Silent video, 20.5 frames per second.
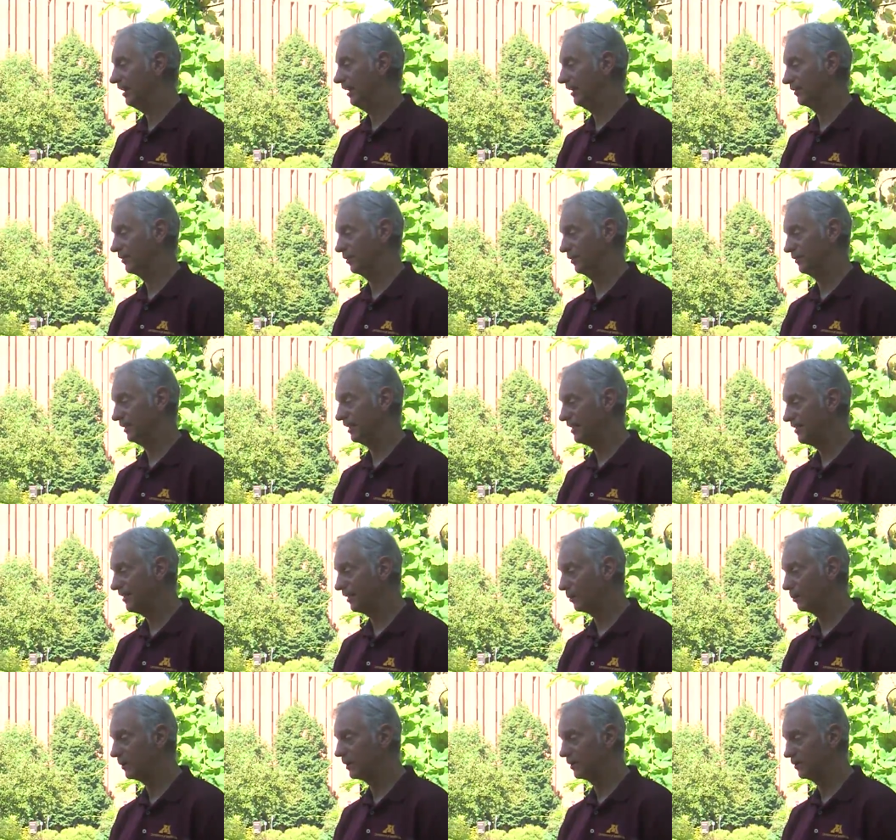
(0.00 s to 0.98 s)
And of course,
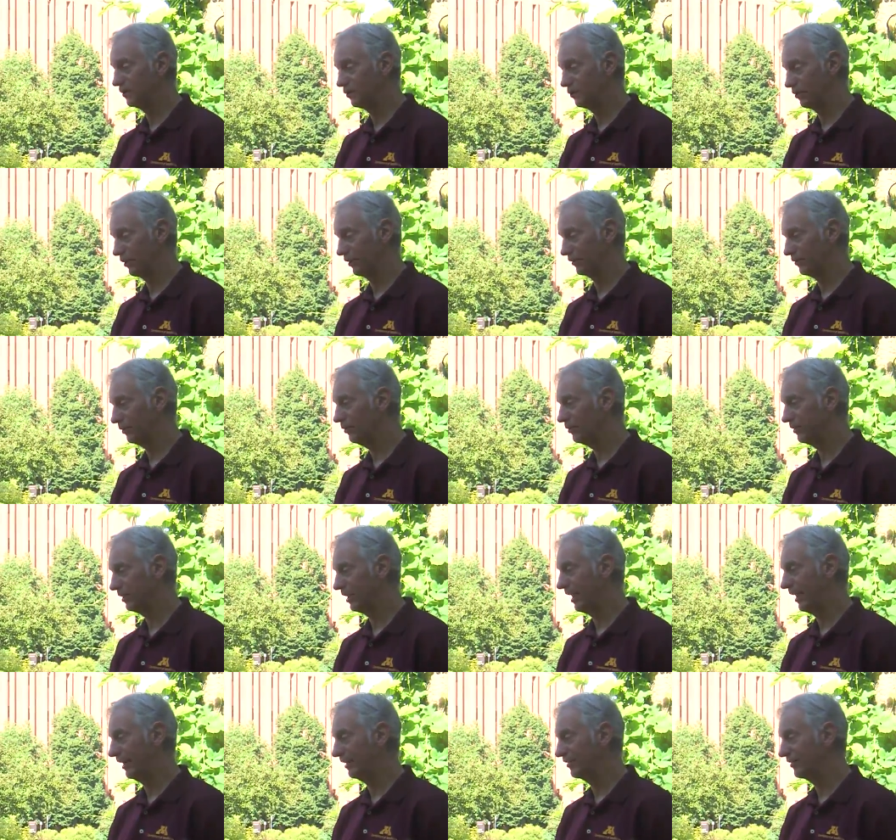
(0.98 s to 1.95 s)
anything we can do along those
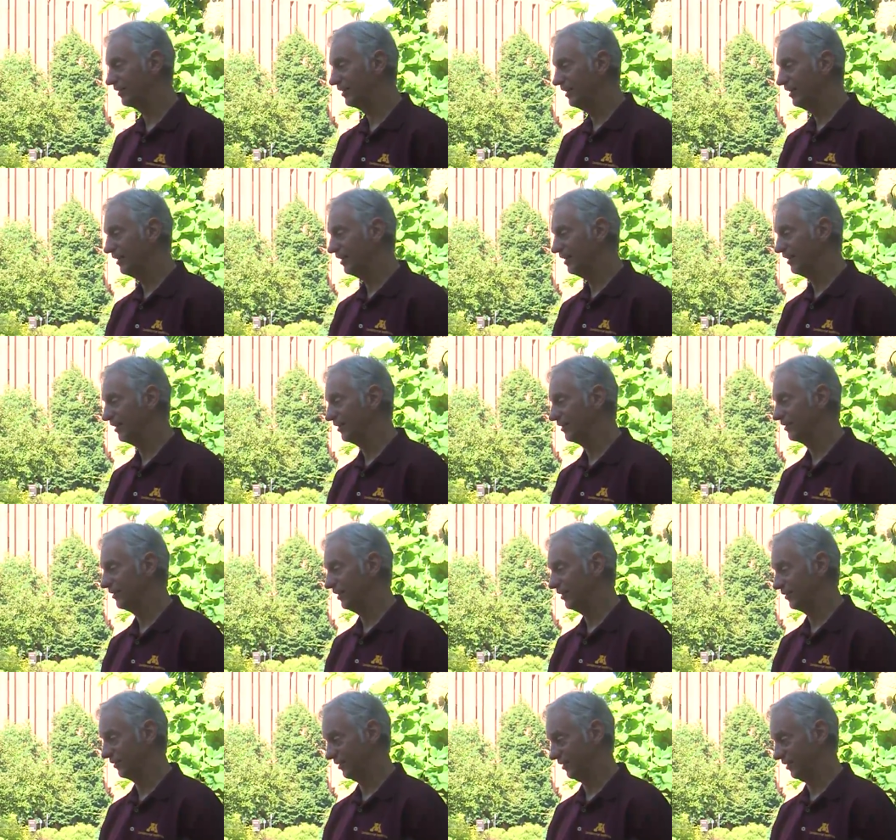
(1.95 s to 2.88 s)
lines is